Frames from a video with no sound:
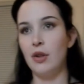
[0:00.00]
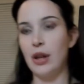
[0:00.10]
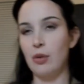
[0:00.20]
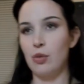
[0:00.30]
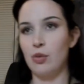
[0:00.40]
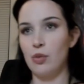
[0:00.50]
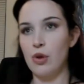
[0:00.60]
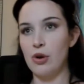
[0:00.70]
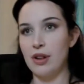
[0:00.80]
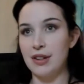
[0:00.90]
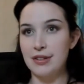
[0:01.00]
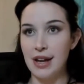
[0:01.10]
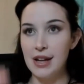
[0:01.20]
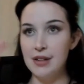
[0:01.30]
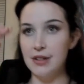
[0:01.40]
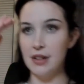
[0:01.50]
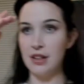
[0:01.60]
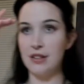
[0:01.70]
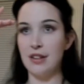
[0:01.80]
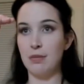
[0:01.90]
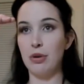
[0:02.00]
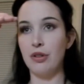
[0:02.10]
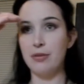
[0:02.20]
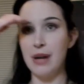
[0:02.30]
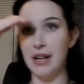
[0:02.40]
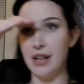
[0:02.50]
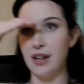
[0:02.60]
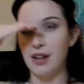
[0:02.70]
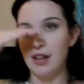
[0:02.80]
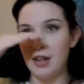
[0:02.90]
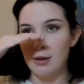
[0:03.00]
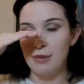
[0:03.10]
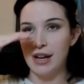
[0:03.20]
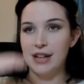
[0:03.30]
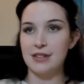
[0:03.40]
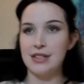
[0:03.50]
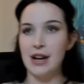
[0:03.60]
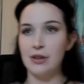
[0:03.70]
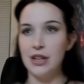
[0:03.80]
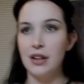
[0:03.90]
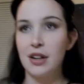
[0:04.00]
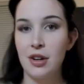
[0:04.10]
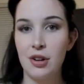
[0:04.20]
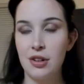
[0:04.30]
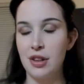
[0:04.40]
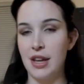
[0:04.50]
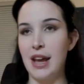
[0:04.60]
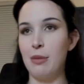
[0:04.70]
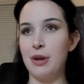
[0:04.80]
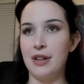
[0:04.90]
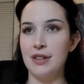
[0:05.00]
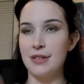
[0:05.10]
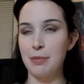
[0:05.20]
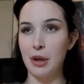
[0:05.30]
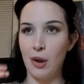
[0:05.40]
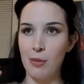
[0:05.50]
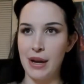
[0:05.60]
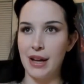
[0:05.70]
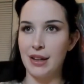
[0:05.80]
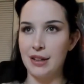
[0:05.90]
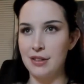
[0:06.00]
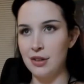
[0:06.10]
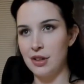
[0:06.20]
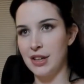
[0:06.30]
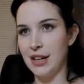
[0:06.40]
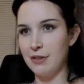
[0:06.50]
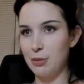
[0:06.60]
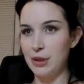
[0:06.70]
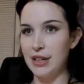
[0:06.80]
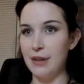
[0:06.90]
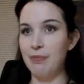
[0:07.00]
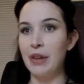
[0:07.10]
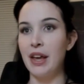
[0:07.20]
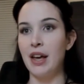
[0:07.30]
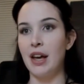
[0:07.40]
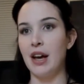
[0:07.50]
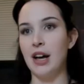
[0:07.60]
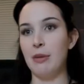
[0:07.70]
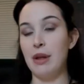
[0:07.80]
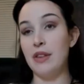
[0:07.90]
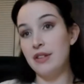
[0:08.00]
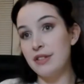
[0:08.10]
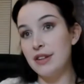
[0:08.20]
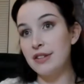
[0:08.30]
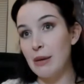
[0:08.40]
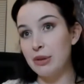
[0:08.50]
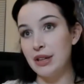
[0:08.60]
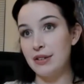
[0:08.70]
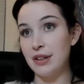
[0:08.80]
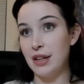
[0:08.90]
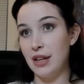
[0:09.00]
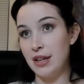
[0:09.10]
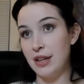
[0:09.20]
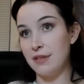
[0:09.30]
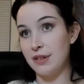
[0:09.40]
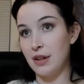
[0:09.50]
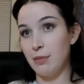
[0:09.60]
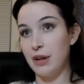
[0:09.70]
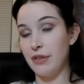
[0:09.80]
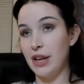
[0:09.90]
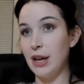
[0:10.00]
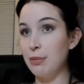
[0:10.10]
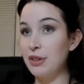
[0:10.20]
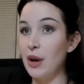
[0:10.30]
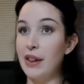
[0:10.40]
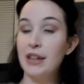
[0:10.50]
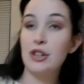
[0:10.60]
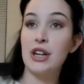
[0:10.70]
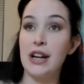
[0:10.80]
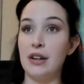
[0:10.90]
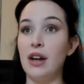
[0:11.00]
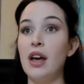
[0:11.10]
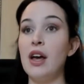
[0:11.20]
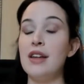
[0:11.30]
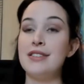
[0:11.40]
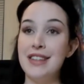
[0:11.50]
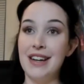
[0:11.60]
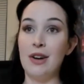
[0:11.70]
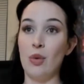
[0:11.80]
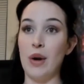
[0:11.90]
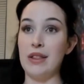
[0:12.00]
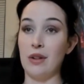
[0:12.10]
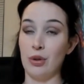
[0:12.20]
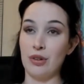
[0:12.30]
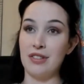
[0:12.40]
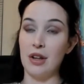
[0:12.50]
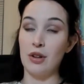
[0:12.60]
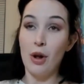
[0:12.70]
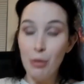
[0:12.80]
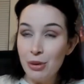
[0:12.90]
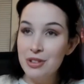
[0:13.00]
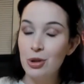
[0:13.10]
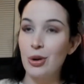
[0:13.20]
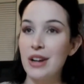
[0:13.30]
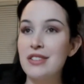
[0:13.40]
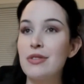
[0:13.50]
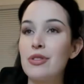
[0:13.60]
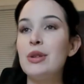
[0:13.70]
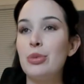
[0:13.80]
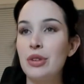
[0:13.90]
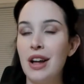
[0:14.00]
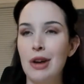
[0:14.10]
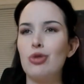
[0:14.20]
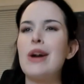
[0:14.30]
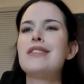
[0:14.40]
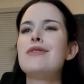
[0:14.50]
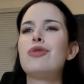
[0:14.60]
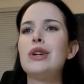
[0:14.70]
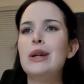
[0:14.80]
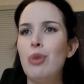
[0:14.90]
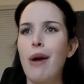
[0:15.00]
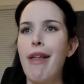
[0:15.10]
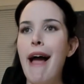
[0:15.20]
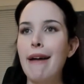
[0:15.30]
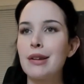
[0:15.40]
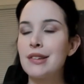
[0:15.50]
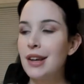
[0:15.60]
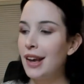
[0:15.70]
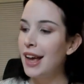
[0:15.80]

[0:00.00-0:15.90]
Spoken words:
like go to the side so you can see this pulls my eyes down here. The camera is below my eye line, so you're gonna have to pretend. And this simultaneously gives a bit of a hip. So I like to try and sit in a way that looks almost aggressively relaxed